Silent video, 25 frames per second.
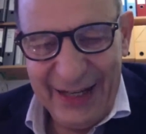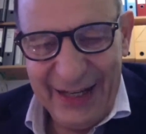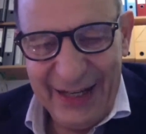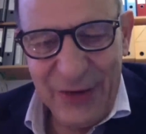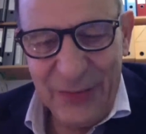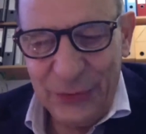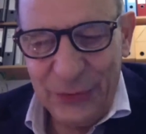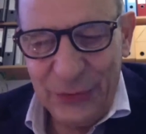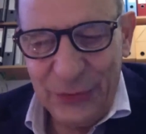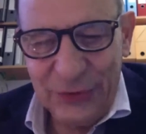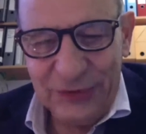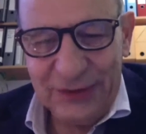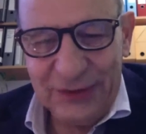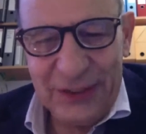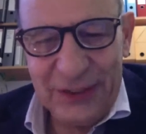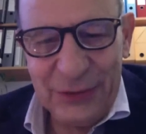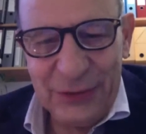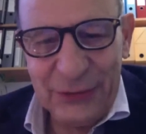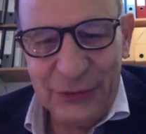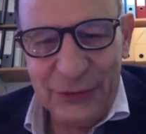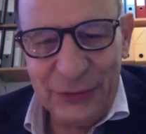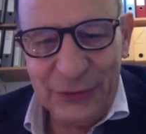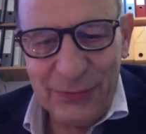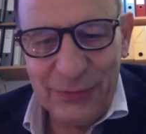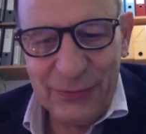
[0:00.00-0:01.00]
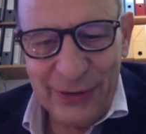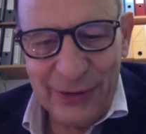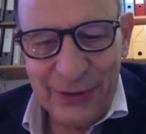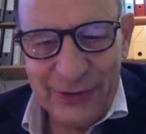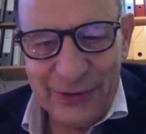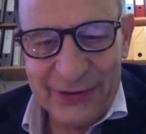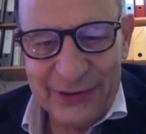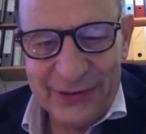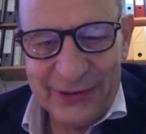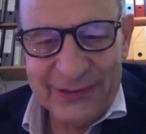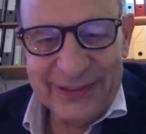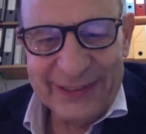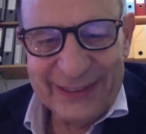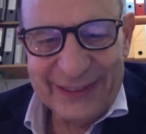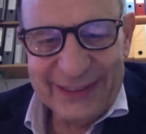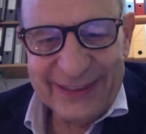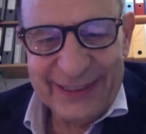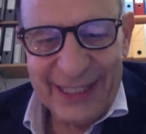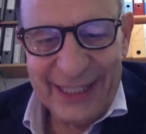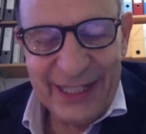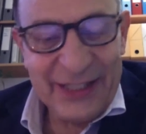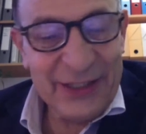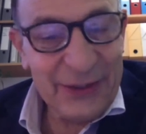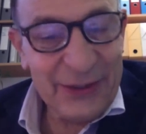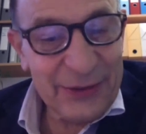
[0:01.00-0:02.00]
Hope to see you tomorrow.
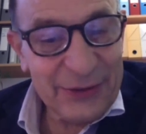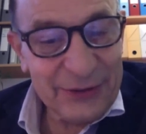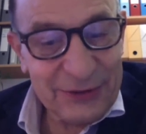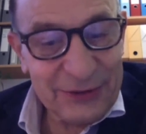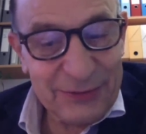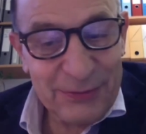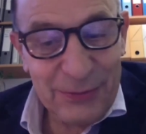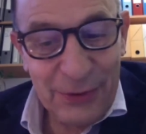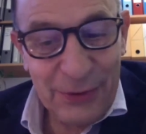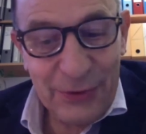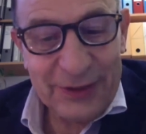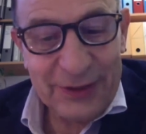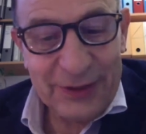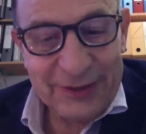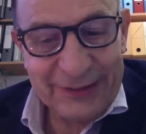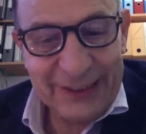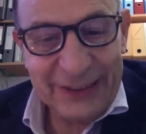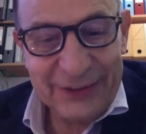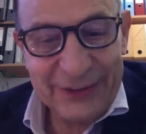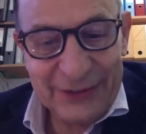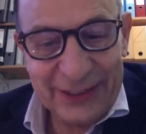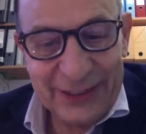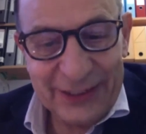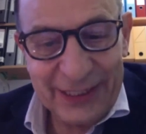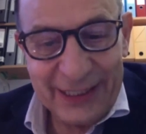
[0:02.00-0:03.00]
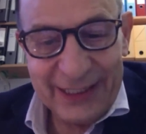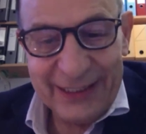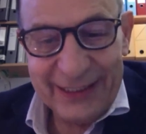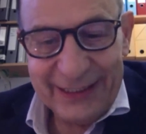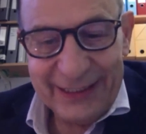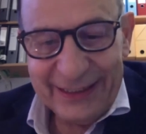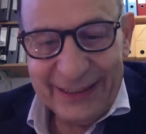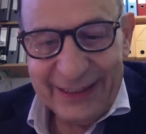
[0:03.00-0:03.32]
I know it's Saturday.